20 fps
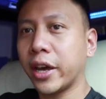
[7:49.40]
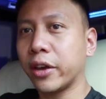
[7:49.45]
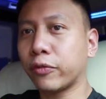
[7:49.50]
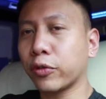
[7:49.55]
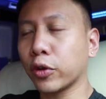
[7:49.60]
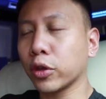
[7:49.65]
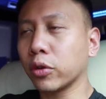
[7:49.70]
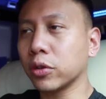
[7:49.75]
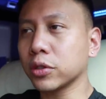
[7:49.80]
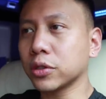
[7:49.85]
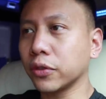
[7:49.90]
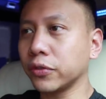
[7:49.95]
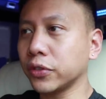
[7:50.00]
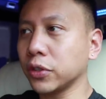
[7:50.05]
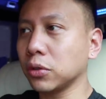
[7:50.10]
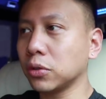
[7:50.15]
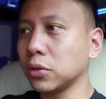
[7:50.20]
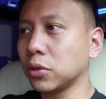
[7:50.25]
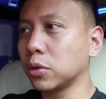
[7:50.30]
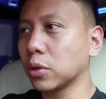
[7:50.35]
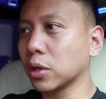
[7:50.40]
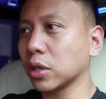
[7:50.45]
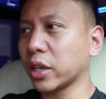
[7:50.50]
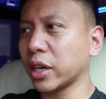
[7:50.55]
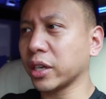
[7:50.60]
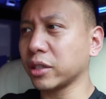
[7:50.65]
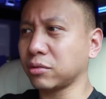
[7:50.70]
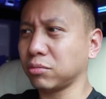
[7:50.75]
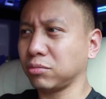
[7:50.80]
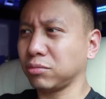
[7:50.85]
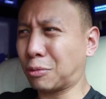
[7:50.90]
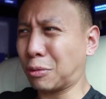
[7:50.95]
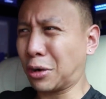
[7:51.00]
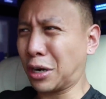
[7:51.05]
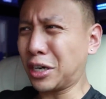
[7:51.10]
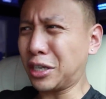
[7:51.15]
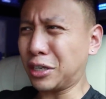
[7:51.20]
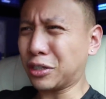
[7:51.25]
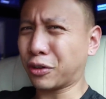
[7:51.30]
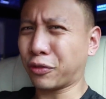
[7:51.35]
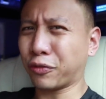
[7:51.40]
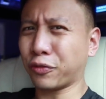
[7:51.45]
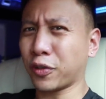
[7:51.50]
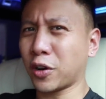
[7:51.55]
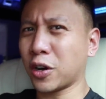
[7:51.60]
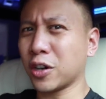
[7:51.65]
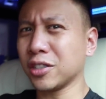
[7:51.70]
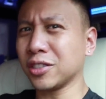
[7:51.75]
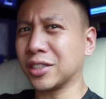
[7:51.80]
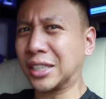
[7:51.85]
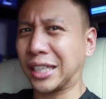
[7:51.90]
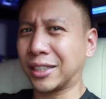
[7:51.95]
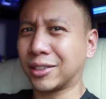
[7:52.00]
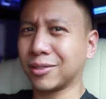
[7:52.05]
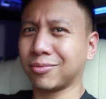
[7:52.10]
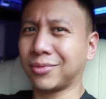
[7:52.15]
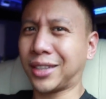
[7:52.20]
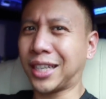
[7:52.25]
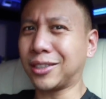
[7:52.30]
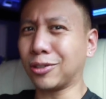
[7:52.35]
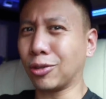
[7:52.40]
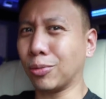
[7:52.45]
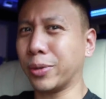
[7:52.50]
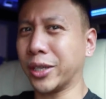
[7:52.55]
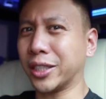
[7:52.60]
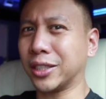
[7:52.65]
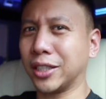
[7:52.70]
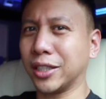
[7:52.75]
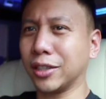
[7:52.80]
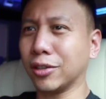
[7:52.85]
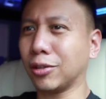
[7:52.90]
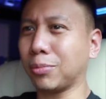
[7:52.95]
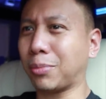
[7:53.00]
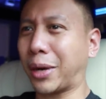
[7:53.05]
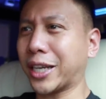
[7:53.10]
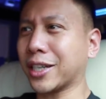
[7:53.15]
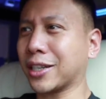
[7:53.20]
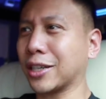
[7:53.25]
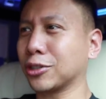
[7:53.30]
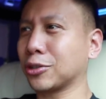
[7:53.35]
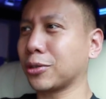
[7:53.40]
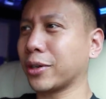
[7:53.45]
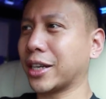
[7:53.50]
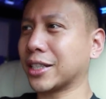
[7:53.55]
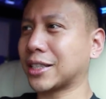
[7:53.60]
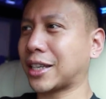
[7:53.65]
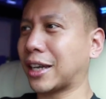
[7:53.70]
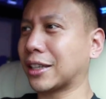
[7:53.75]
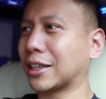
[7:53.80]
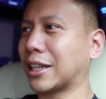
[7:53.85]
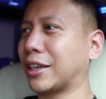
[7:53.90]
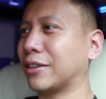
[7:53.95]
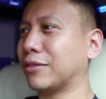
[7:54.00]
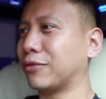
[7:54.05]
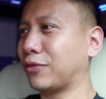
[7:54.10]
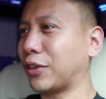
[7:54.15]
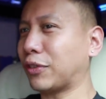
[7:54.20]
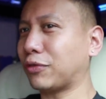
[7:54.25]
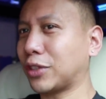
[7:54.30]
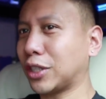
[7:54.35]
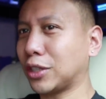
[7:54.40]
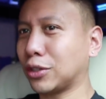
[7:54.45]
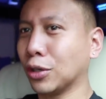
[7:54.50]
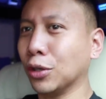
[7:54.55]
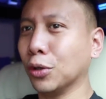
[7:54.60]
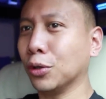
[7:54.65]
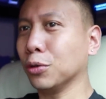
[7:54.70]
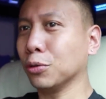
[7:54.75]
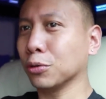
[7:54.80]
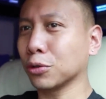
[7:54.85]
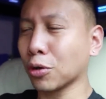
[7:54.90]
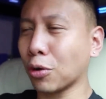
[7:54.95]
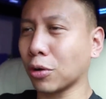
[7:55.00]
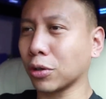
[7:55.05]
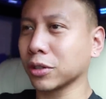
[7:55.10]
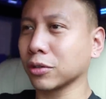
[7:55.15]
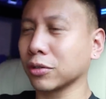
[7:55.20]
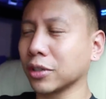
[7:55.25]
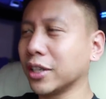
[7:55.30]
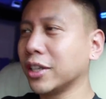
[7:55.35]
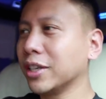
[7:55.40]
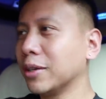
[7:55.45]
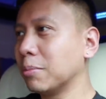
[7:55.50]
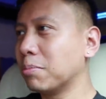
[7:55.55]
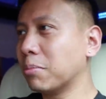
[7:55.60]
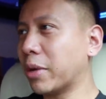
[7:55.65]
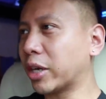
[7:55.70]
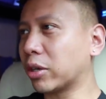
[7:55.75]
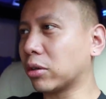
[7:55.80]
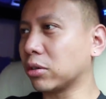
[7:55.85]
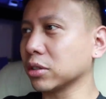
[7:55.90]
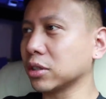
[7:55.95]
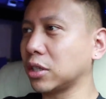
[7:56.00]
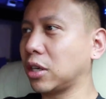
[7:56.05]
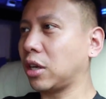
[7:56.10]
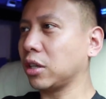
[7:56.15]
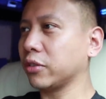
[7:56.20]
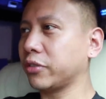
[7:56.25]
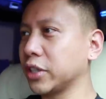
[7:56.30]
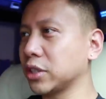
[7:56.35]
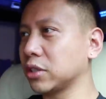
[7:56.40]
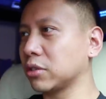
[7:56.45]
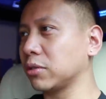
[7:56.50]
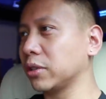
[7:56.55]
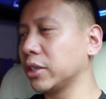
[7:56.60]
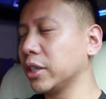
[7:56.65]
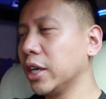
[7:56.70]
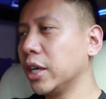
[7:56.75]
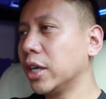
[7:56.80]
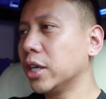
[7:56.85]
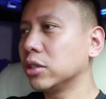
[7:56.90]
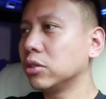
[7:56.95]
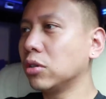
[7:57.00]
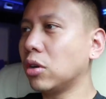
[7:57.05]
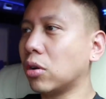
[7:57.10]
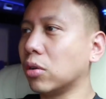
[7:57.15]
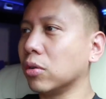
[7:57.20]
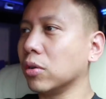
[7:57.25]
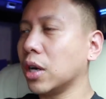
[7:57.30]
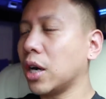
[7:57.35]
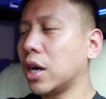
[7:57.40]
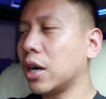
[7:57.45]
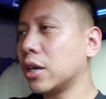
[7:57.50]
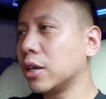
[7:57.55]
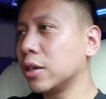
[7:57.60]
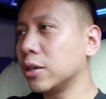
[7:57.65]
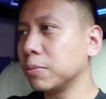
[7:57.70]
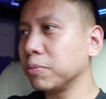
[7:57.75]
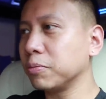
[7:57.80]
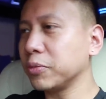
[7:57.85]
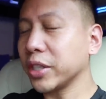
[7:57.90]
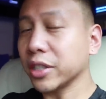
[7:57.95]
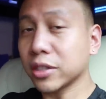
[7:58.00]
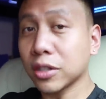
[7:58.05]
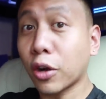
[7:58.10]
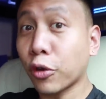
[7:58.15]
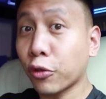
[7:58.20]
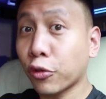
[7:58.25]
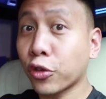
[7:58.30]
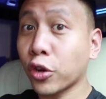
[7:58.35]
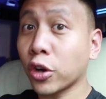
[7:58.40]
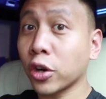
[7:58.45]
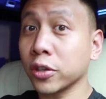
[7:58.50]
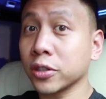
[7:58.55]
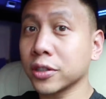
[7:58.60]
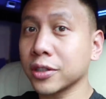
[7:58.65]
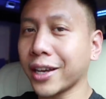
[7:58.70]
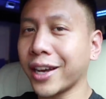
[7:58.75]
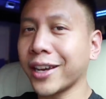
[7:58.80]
And for those of you who are like, what, you're first? Like, that's no big deal. My country has had like 52 gold medals in all of history. No, it's our first.